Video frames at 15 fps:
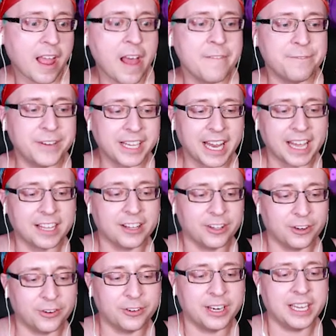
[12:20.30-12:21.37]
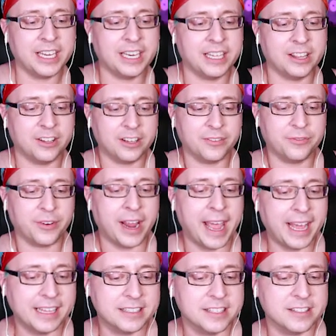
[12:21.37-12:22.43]
I feel like learning and looking for
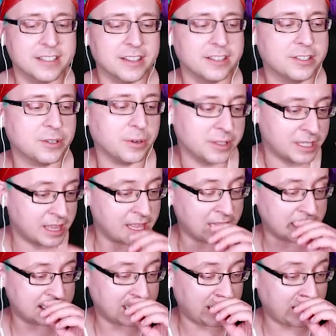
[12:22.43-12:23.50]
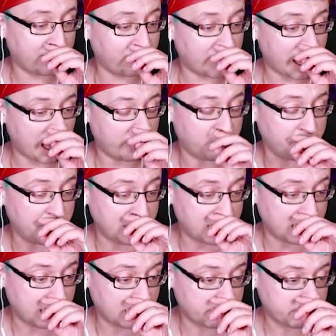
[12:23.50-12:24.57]
answers are the sorts of things that give life
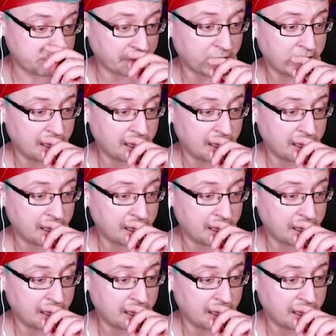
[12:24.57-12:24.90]
meaning.